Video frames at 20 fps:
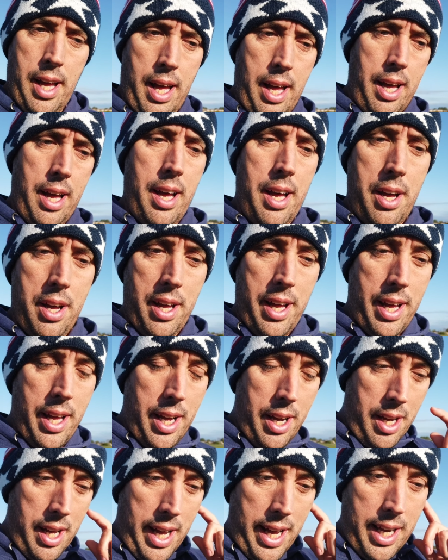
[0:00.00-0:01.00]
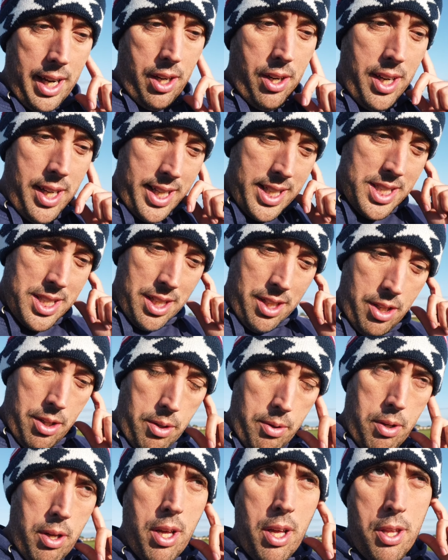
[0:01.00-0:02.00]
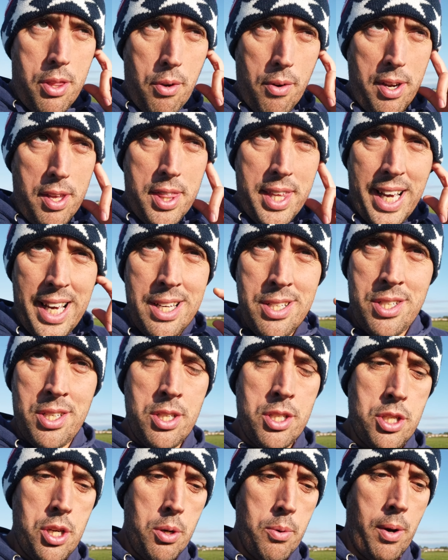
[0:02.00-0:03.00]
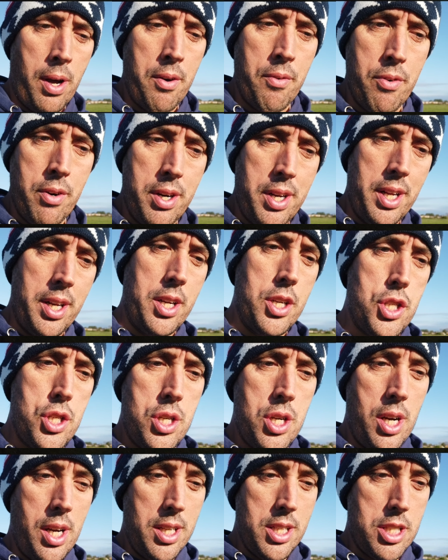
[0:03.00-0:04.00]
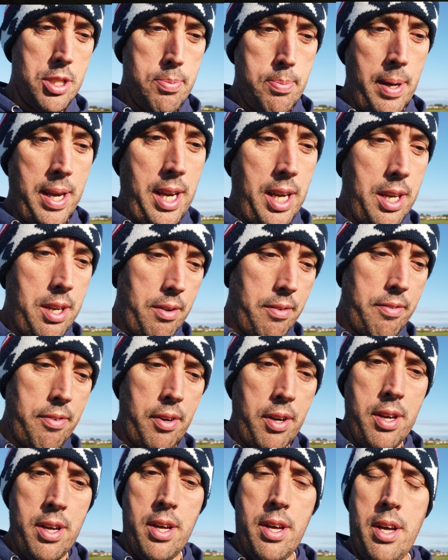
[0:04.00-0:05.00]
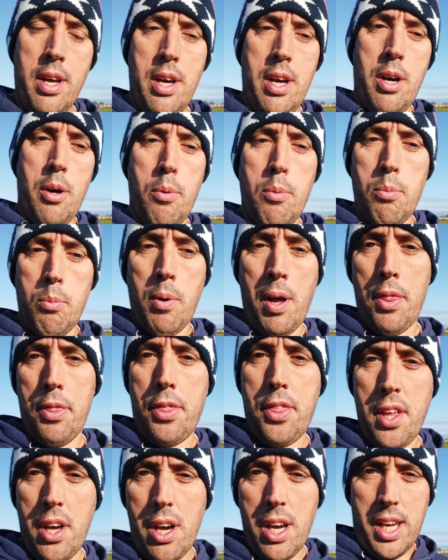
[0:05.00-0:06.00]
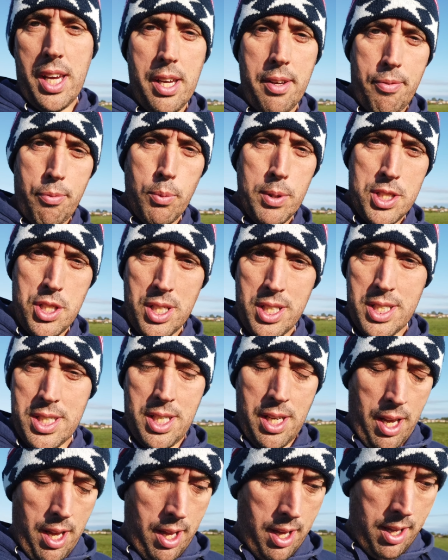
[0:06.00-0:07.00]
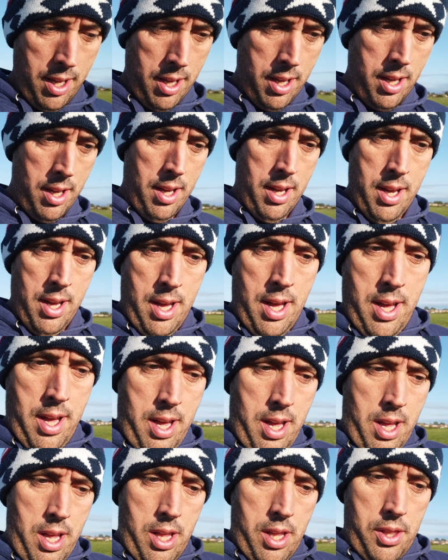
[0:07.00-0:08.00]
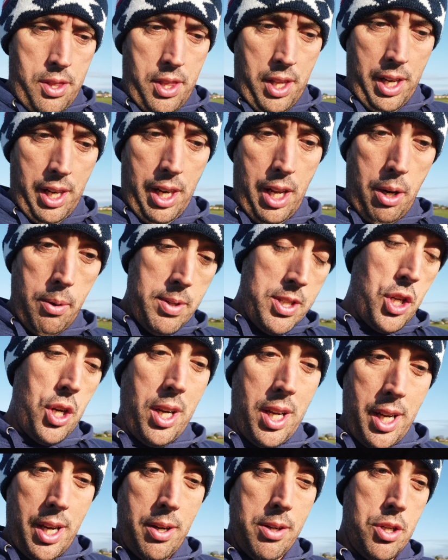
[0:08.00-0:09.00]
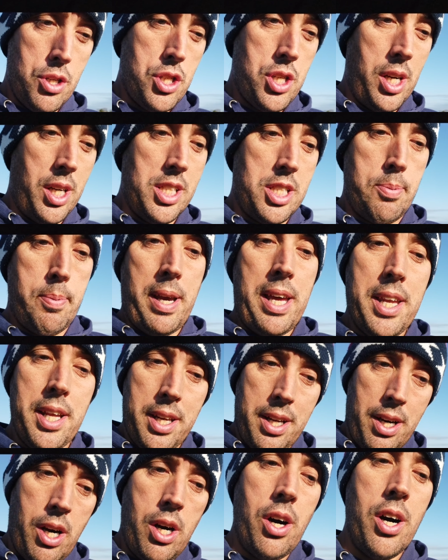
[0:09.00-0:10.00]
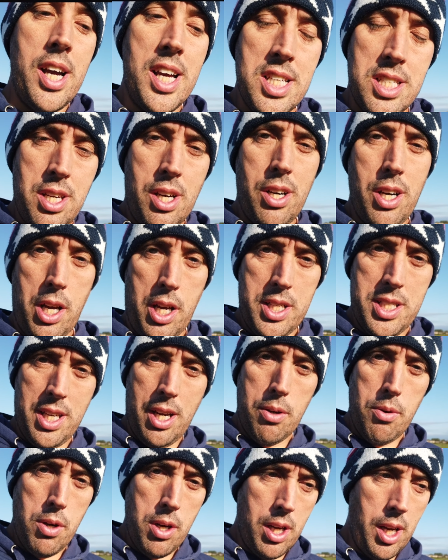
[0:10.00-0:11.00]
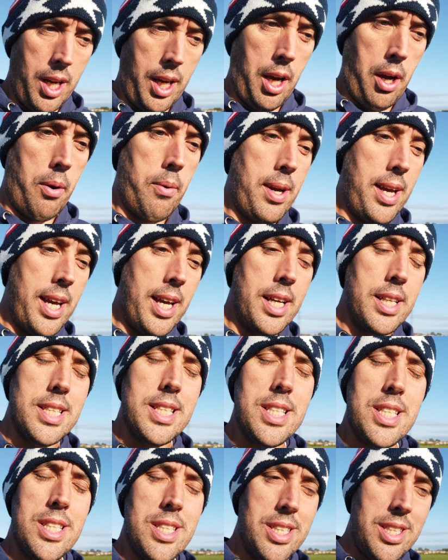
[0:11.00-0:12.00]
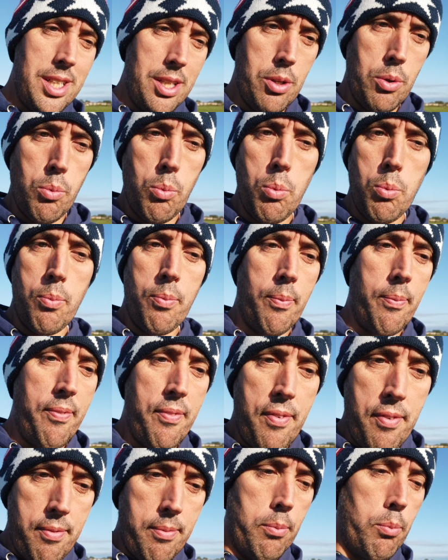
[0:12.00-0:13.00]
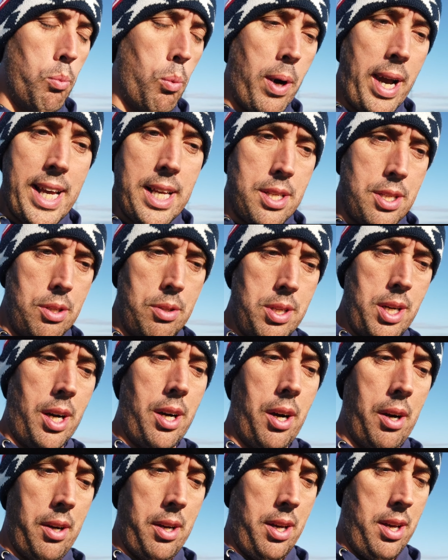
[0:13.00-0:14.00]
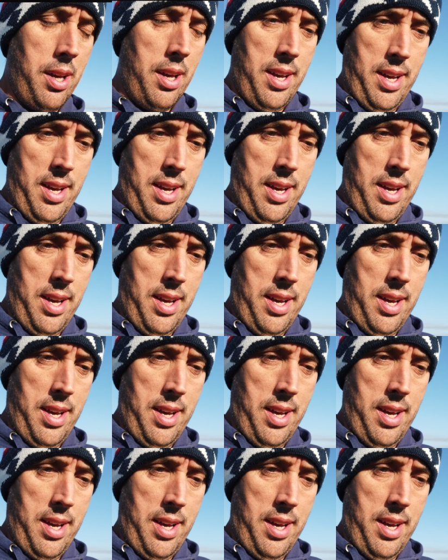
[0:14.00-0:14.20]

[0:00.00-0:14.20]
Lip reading: At ISO 3200 and a shutter speed of 1/30th, which is the lowest you can go on shutter speed and the highest ISO you can go, it is still way too dark.